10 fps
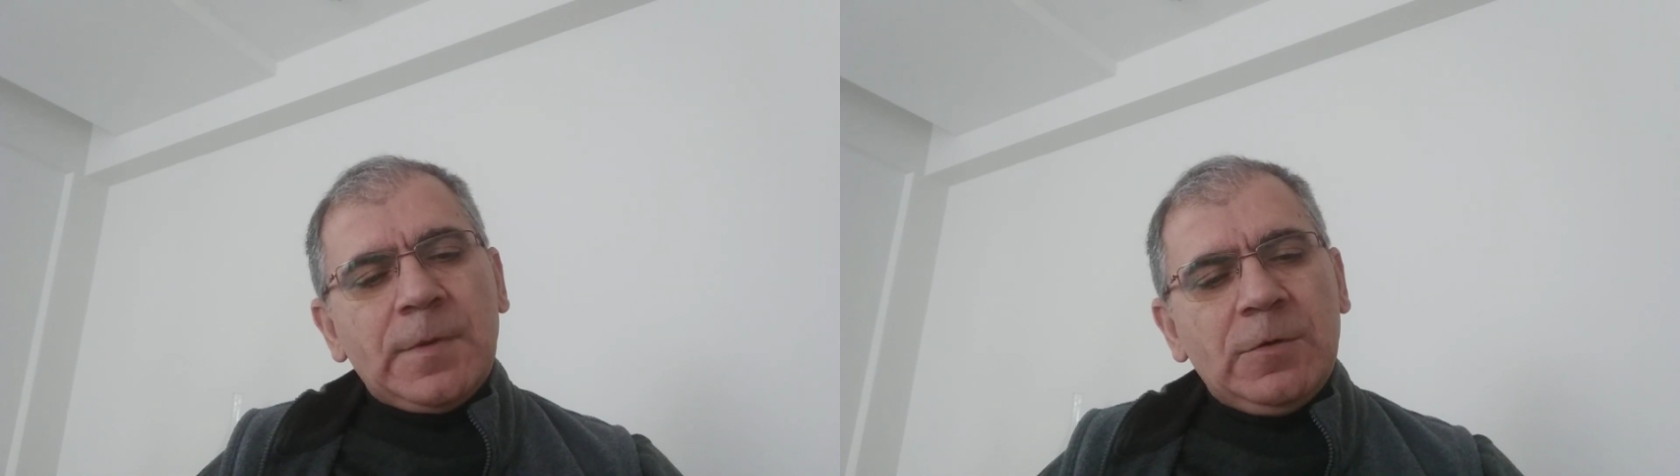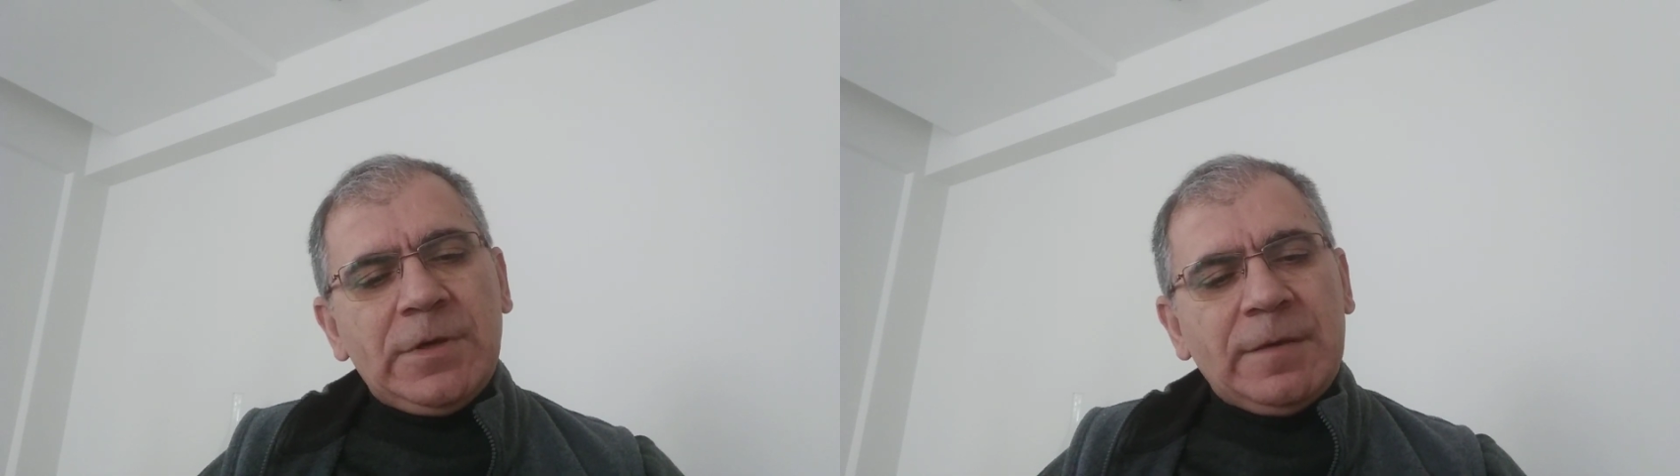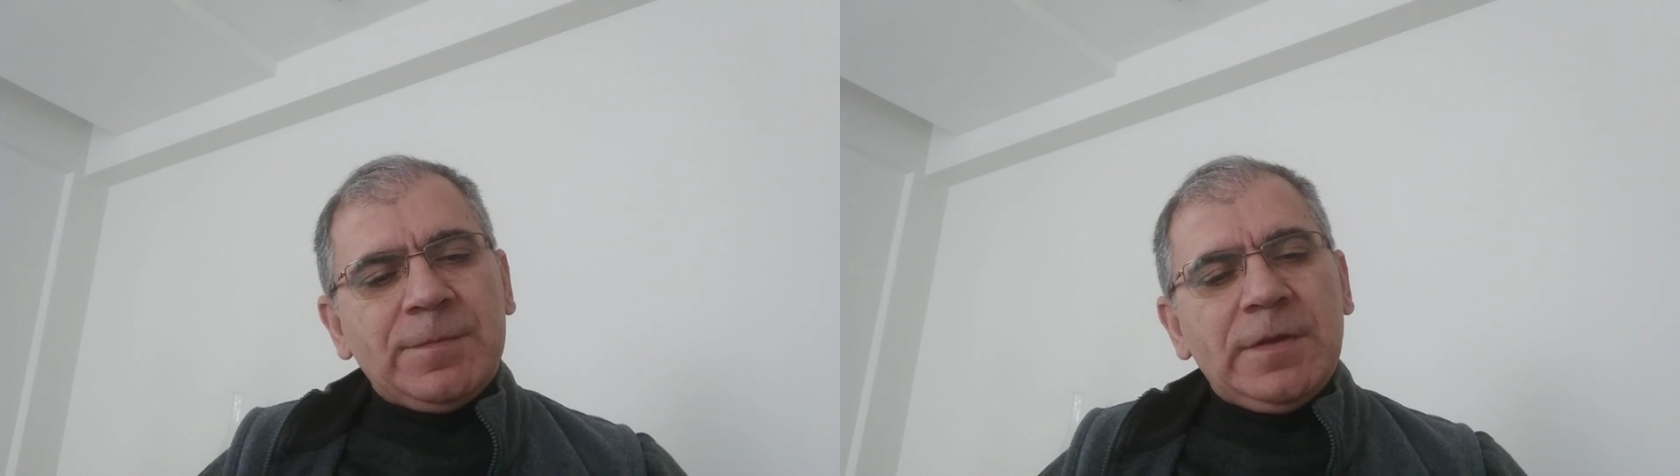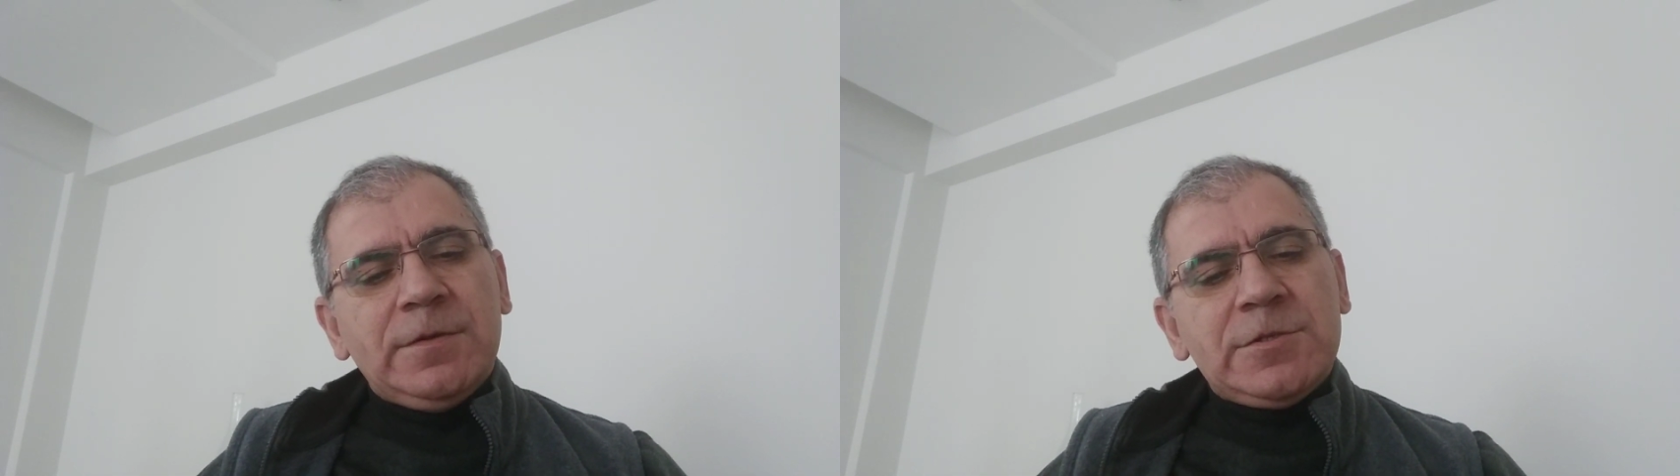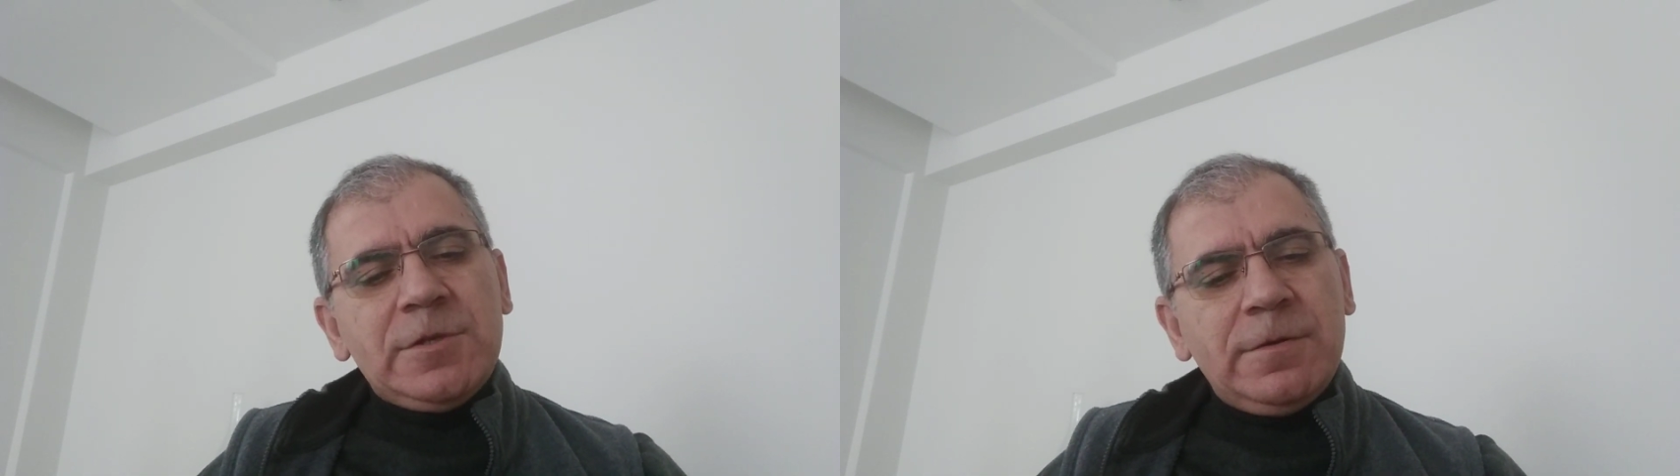Okay,
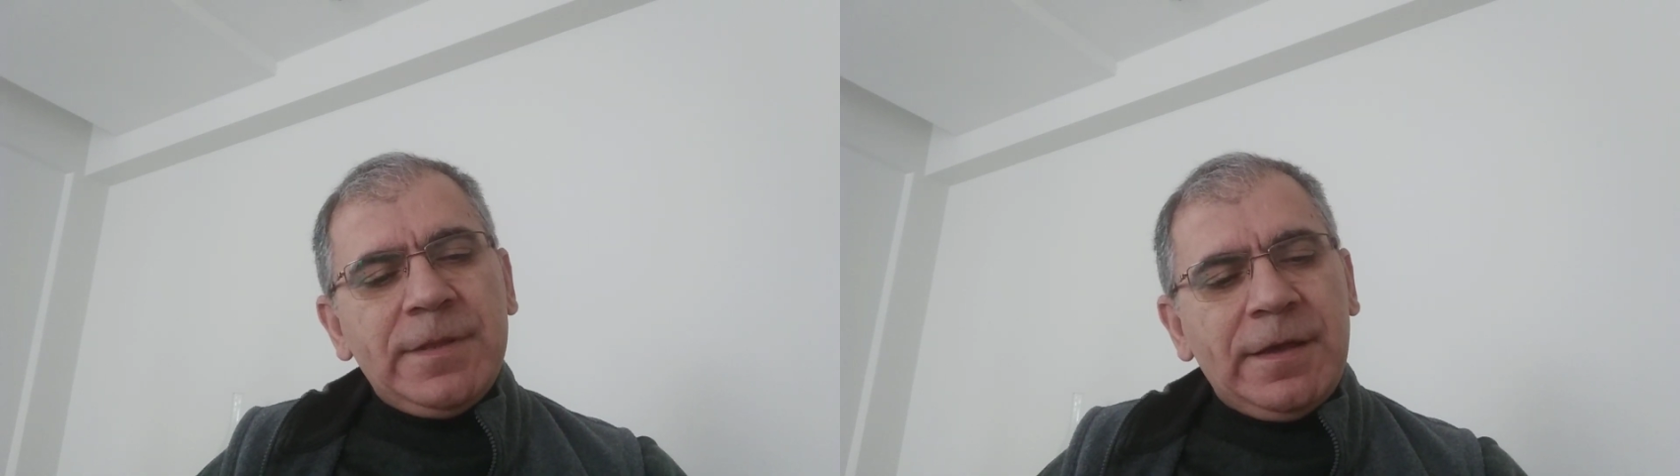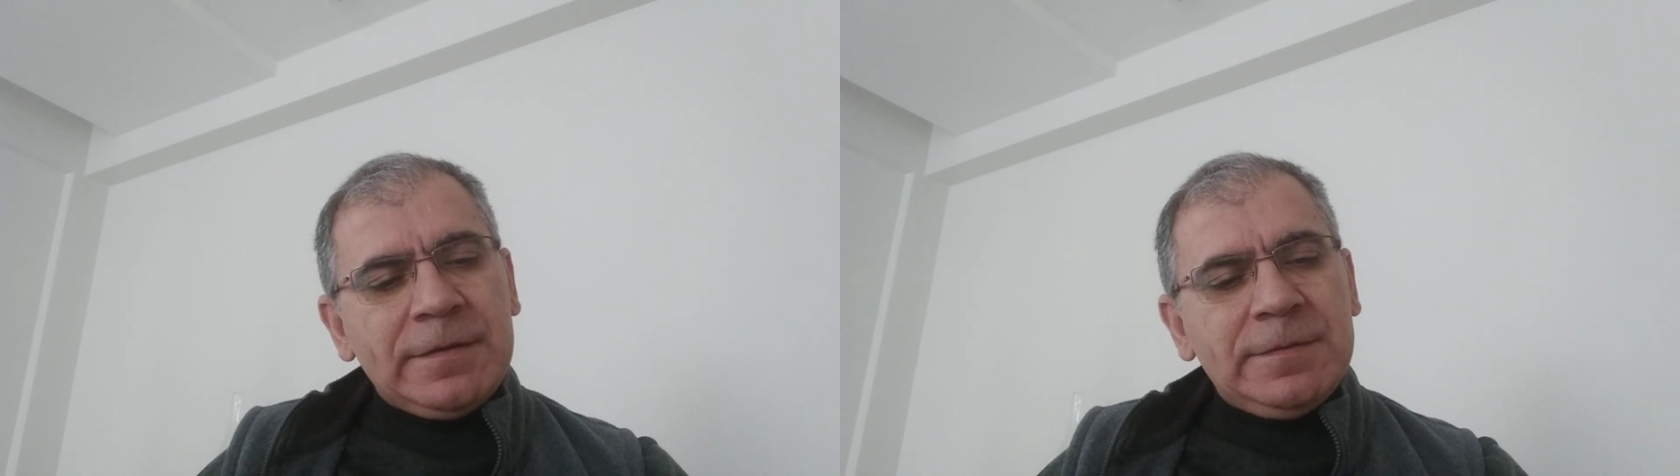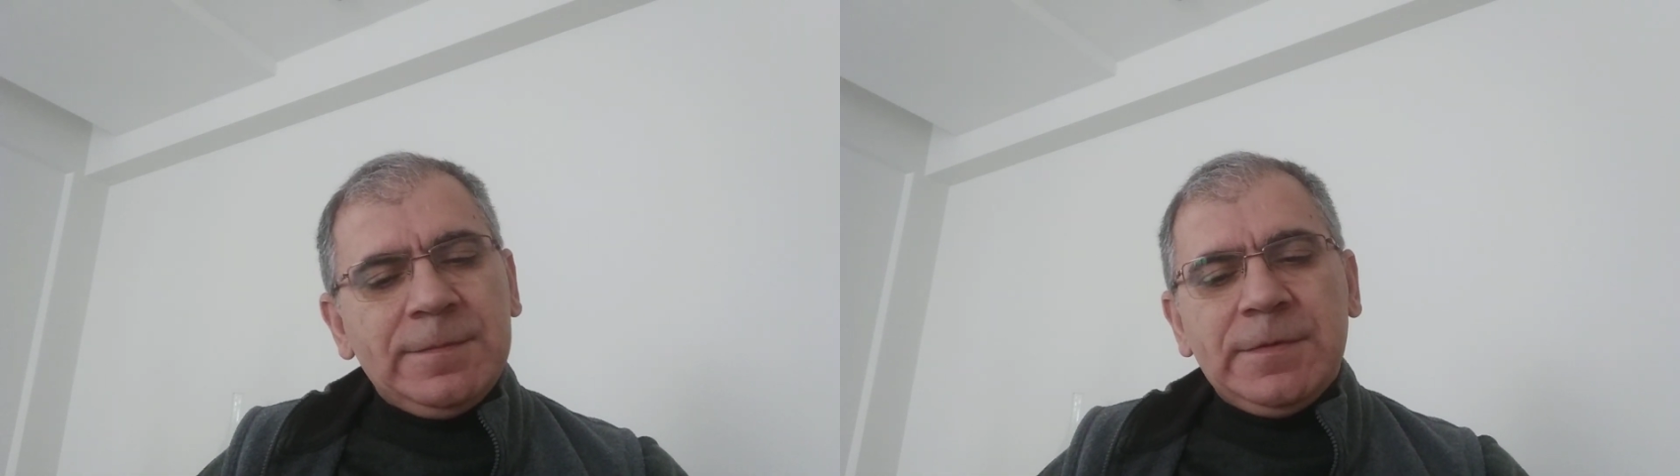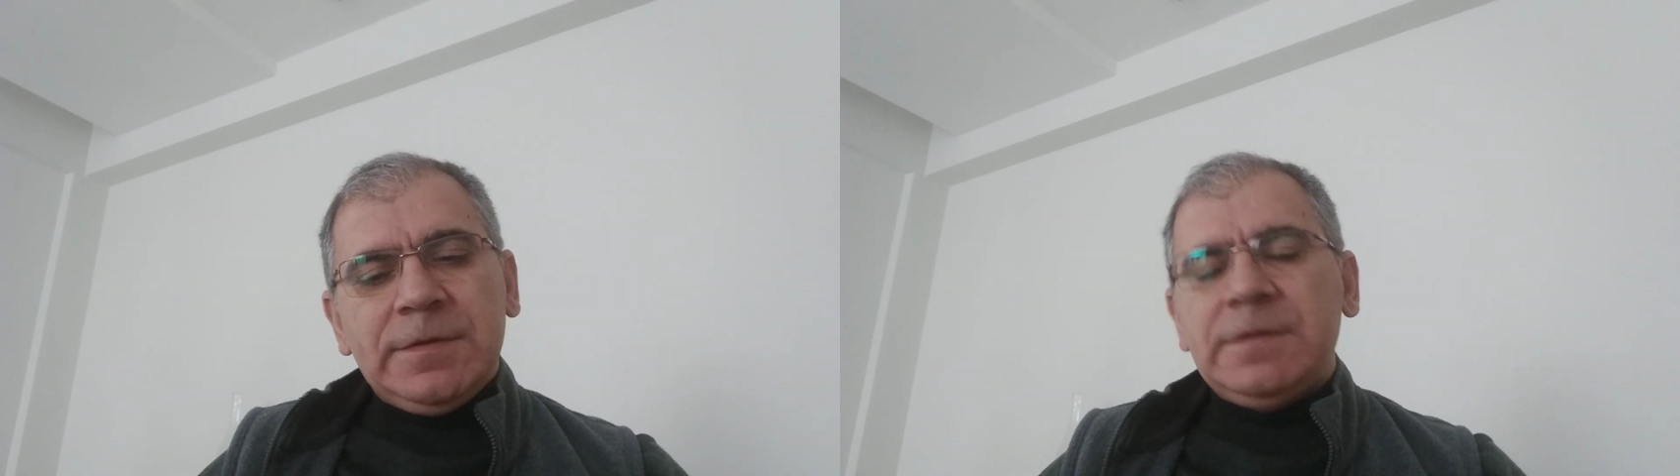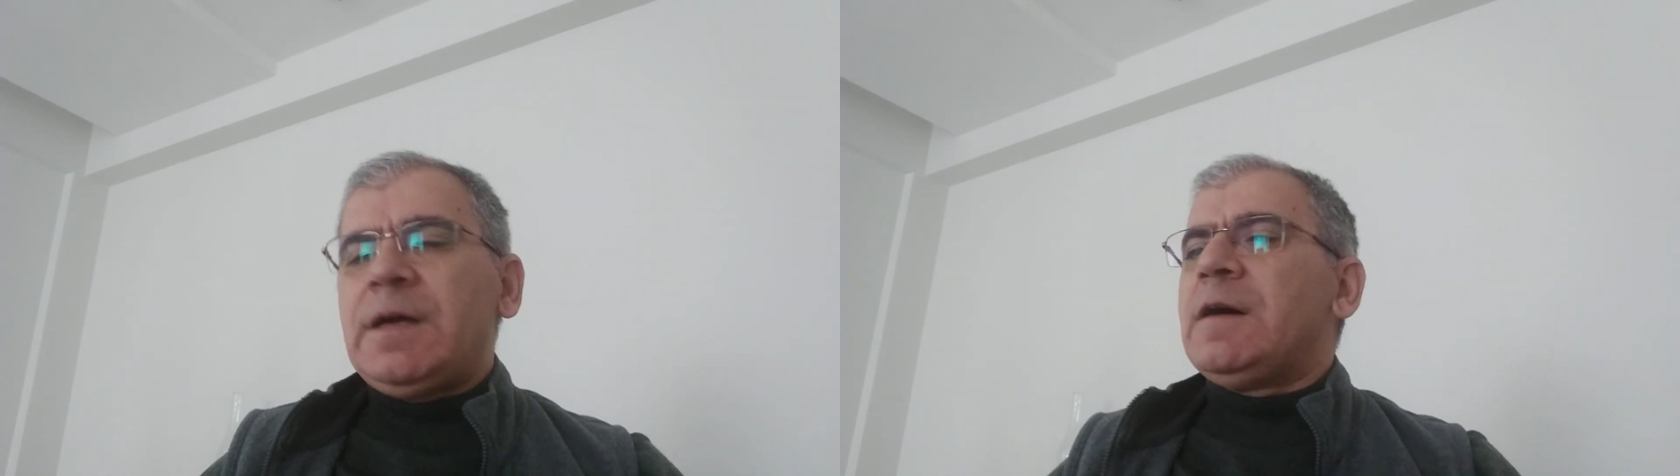so then,
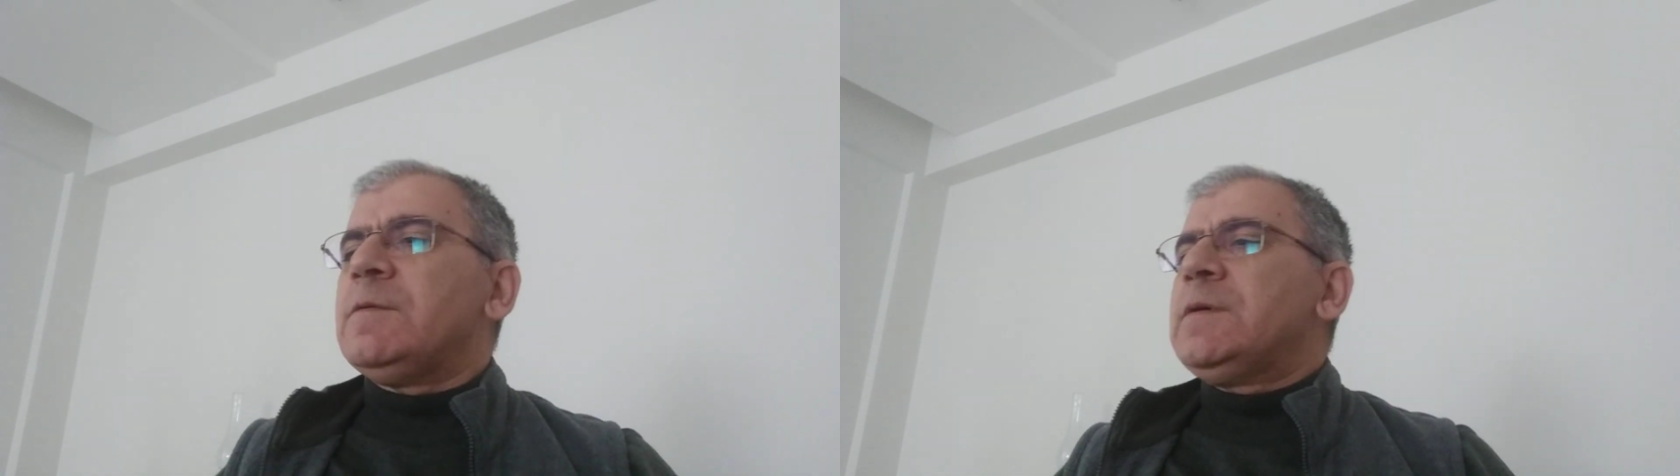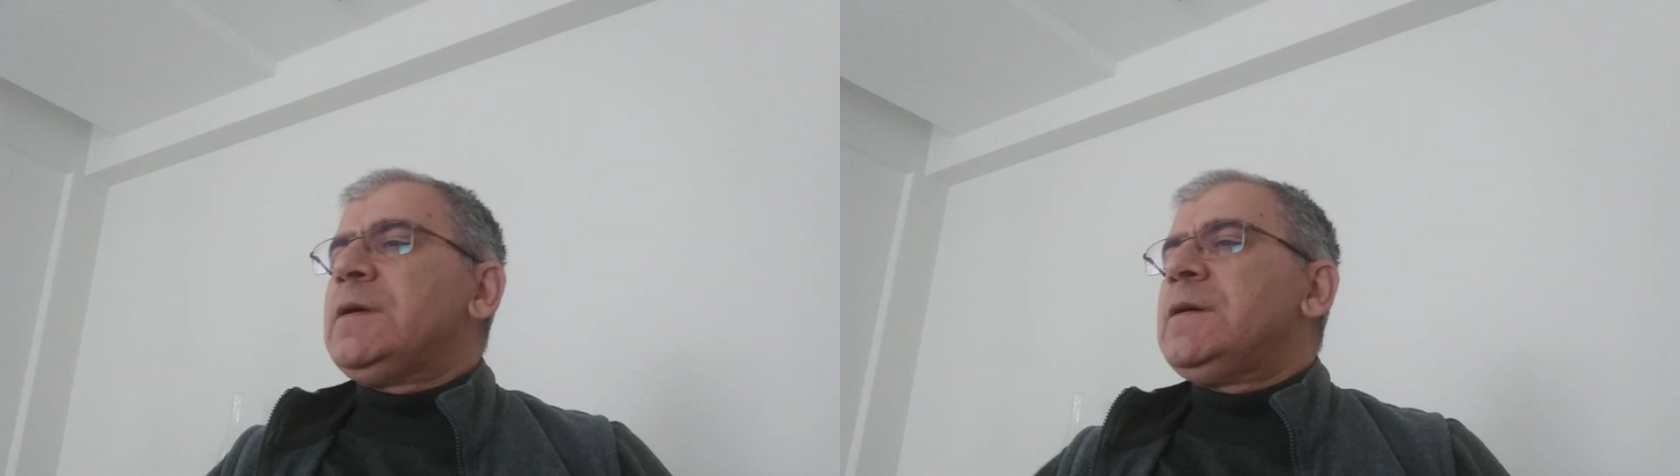now,